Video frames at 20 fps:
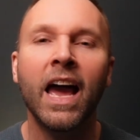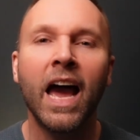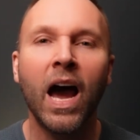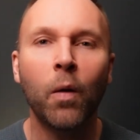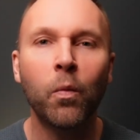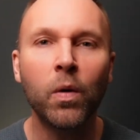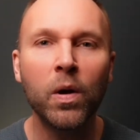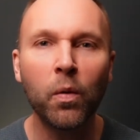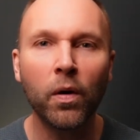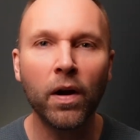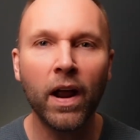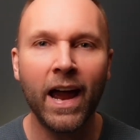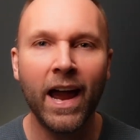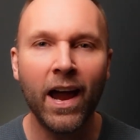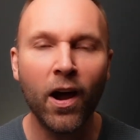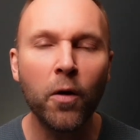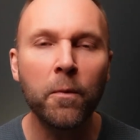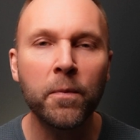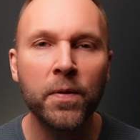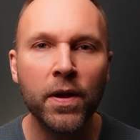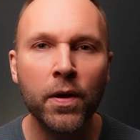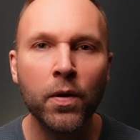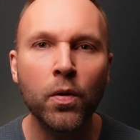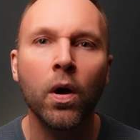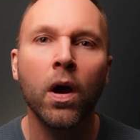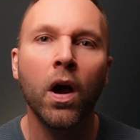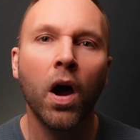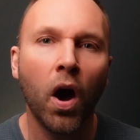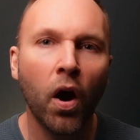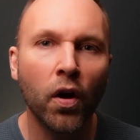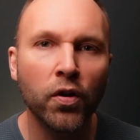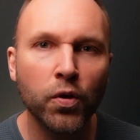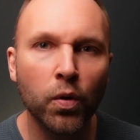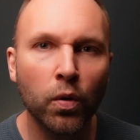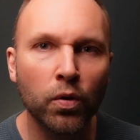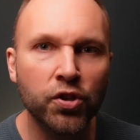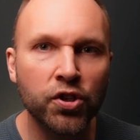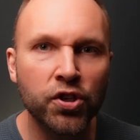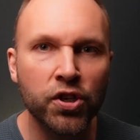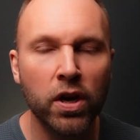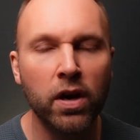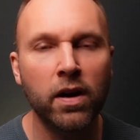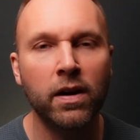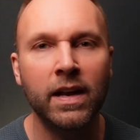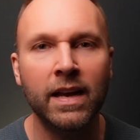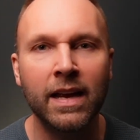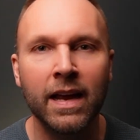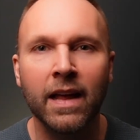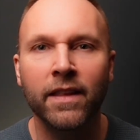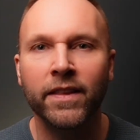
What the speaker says: and we want to help you on your journey.